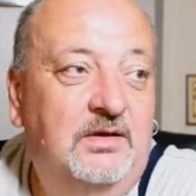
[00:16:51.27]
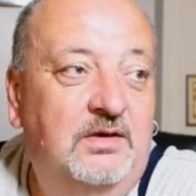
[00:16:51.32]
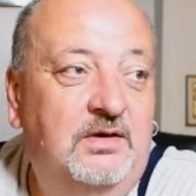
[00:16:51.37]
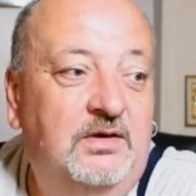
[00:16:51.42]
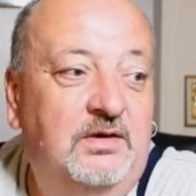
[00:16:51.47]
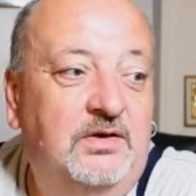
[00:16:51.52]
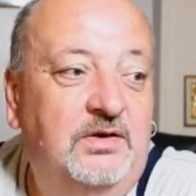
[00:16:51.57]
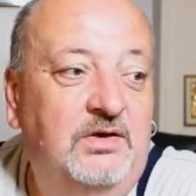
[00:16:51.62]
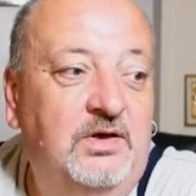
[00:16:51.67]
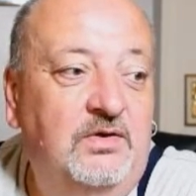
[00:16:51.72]

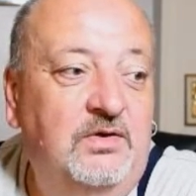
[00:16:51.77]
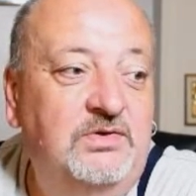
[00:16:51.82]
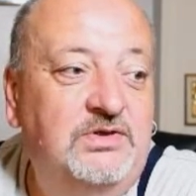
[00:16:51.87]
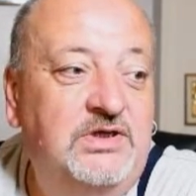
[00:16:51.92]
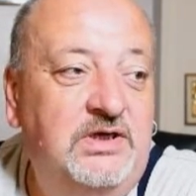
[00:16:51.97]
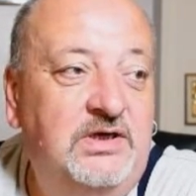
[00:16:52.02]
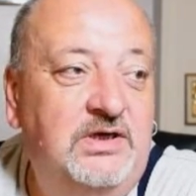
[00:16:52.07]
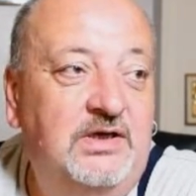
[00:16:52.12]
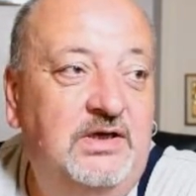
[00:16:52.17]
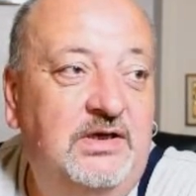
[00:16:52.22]

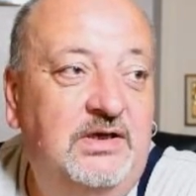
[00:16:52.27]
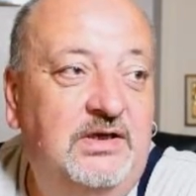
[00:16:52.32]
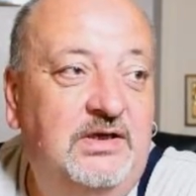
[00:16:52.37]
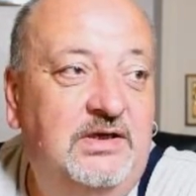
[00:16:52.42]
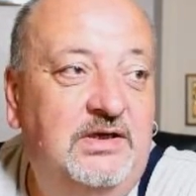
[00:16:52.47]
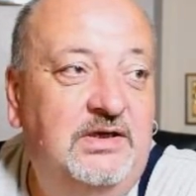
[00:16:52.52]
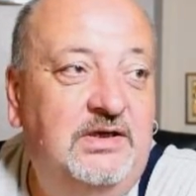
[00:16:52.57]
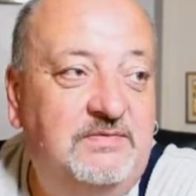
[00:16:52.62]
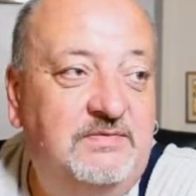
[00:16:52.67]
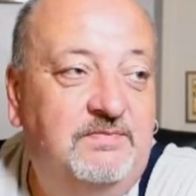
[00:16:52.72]
Using
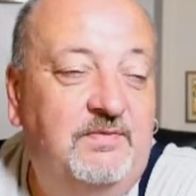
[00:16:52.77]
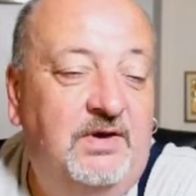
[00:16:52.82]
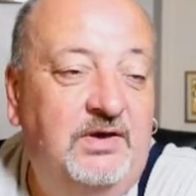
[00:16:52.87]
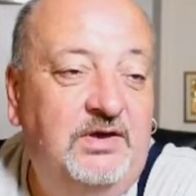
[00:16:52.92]
this by